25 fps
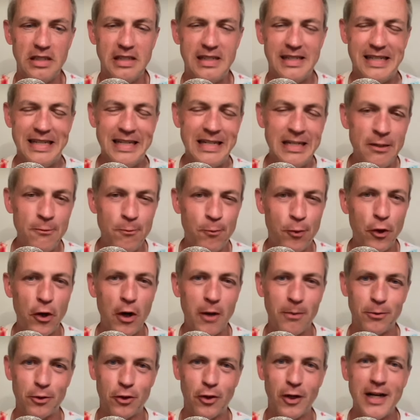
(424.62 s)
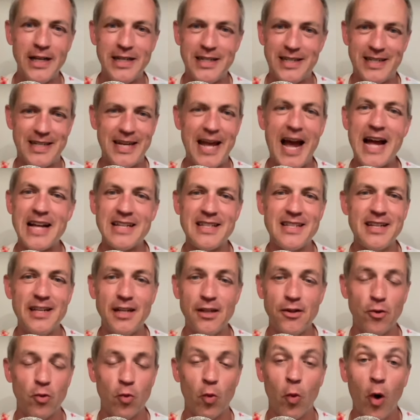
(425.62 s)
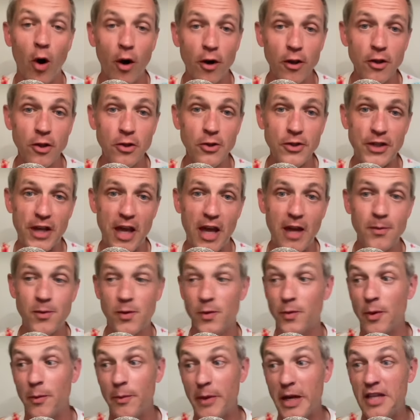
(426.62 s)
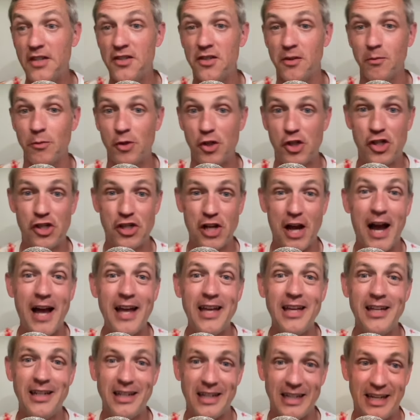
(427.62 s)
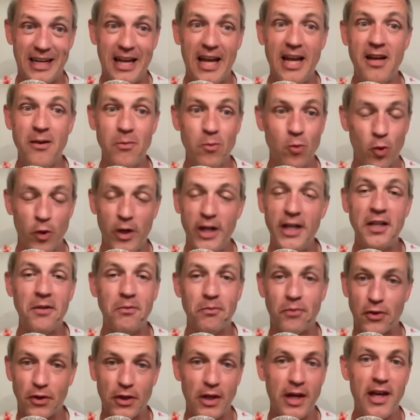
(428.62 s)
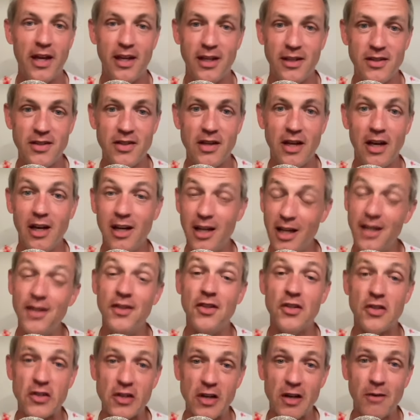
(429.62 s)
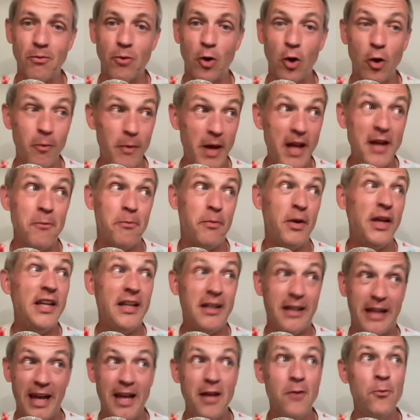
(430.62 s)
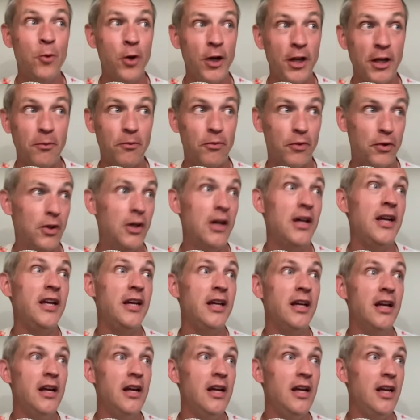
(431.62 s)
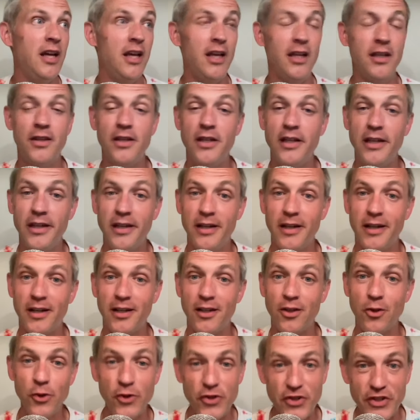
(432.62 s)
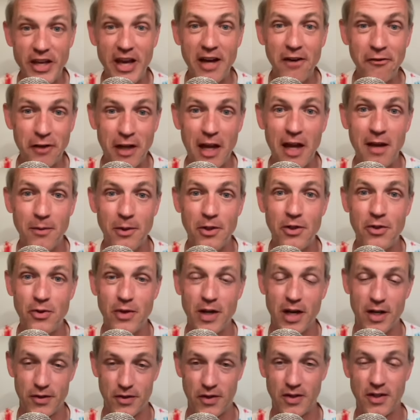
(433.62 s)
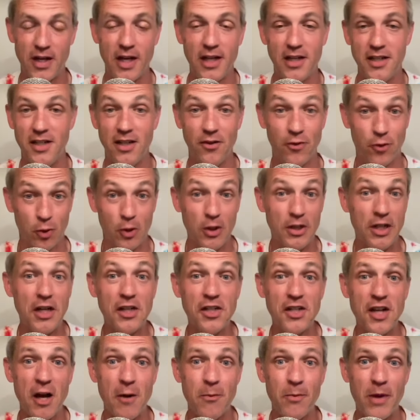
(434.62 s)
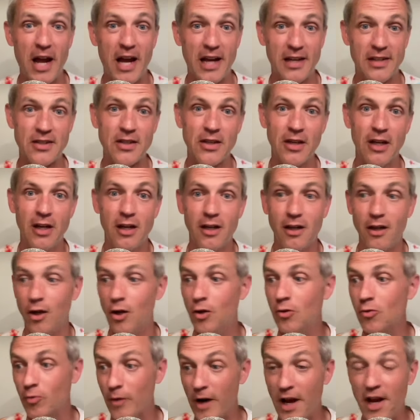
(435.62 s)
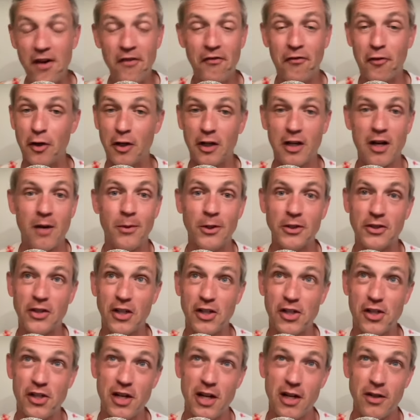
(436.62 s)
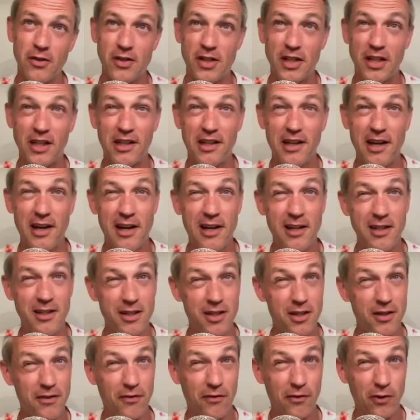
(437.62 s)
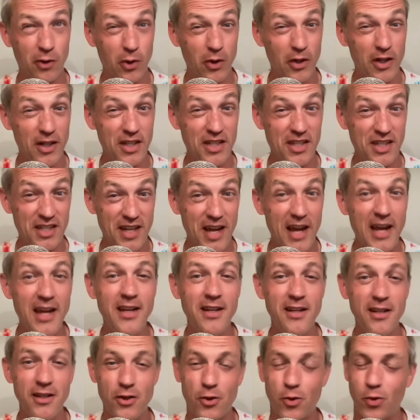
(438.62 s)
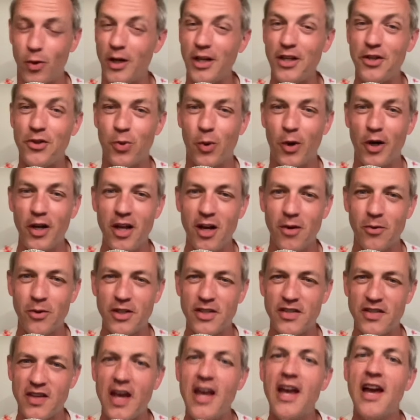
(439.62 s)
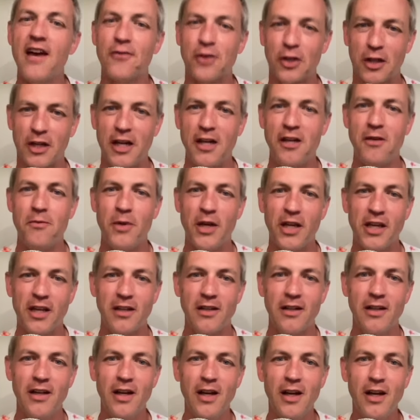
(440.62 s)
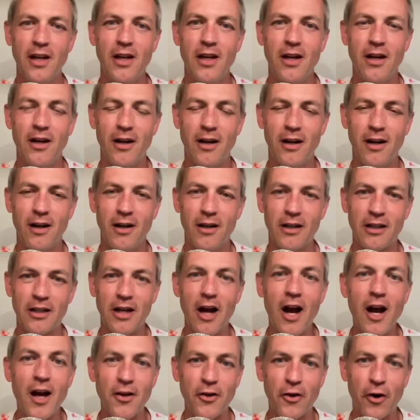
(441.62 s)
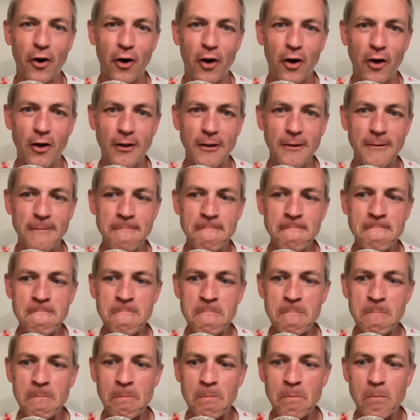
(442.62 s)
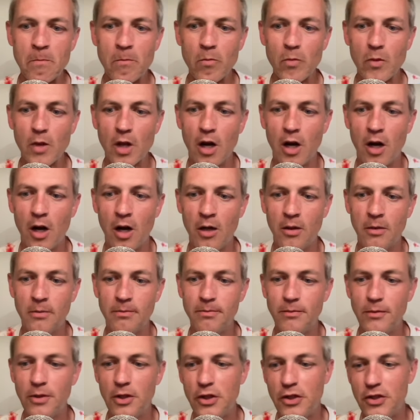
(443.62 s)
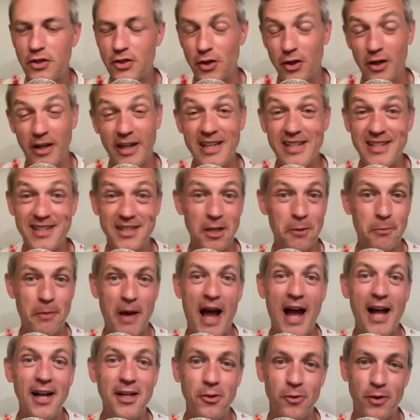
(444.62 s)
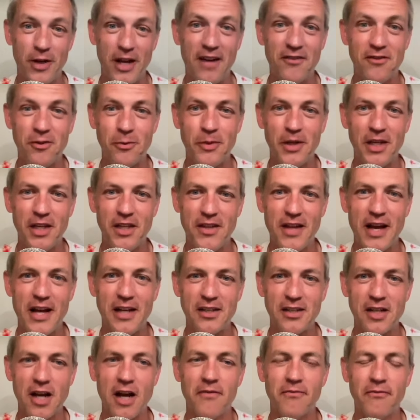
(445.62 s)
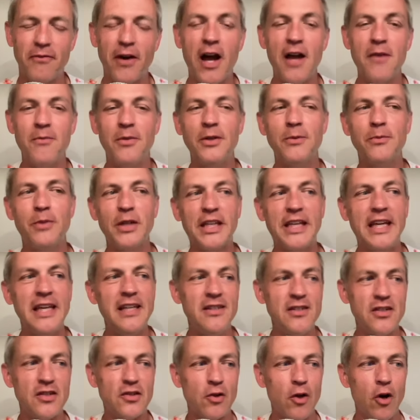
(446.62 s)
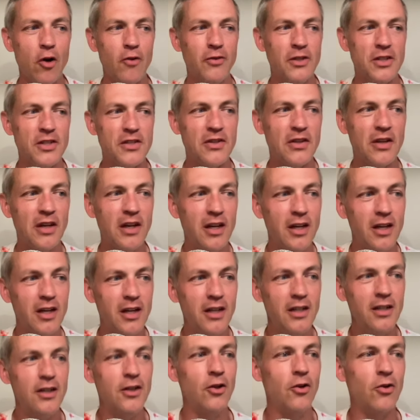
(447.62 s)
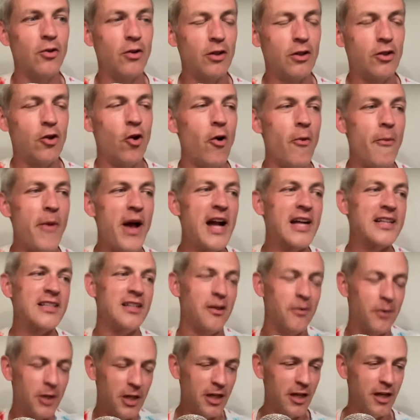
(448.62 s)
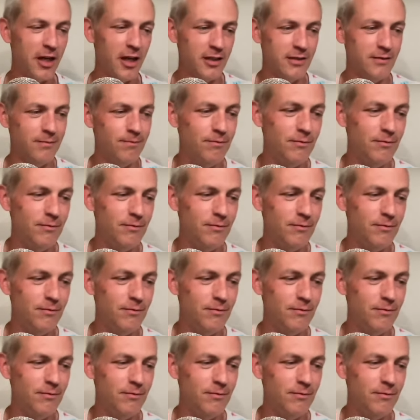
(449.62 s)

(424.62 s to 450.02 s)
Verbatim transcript: didn't put up great stats in either one of those games, but made some giant game winning plays in the Sun Bowl, made a big game winning play in the uh, UCF game in 2019 threw a touchdown pass. You know, ran for a couple touchdowns against Florida State in 2020, I want to say, after Kenny Pickett uh, got hurt. Um, so I guess Nick Patti would have to be in that top five. But but Kedon Slovis, you know, going back to him, and I, I